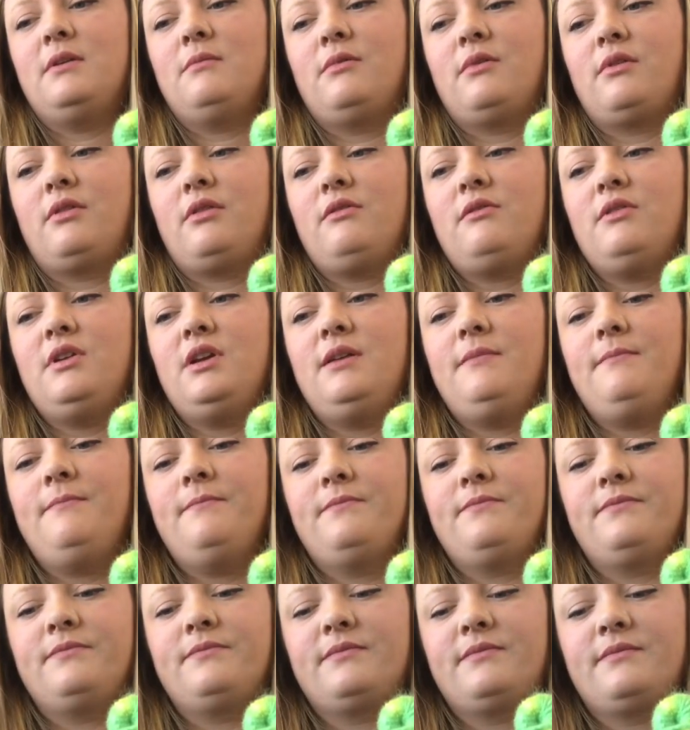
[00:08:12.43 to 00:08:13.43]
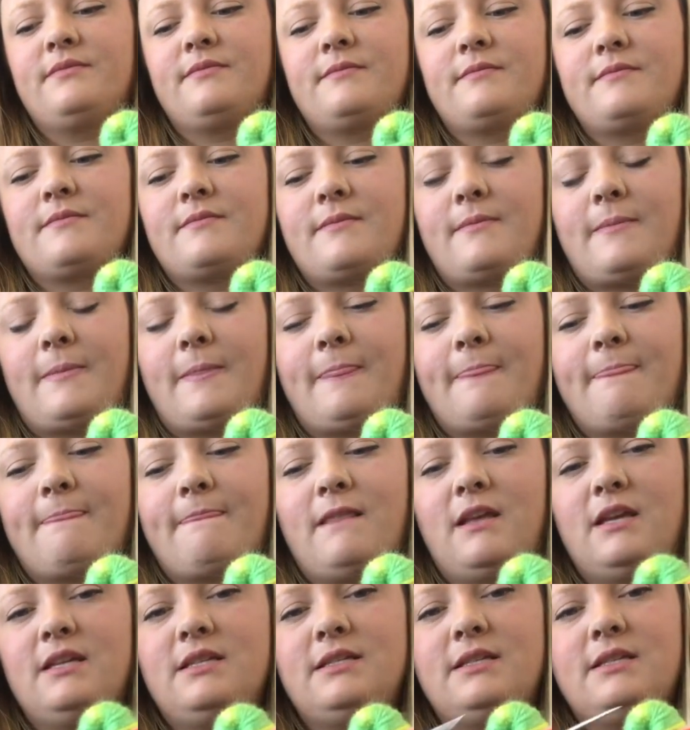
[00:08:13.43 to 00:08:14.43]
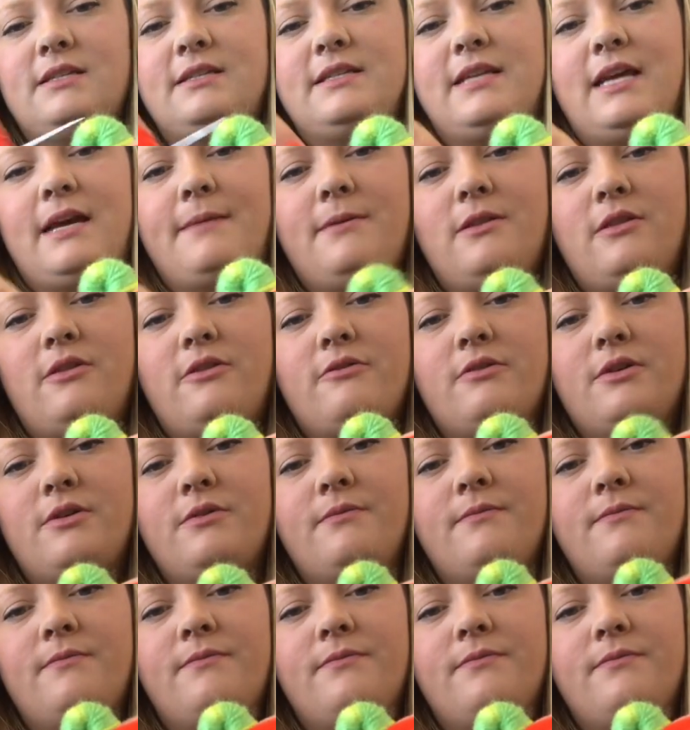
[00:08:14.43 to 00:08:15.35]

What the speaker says: number 3 is to stab it through.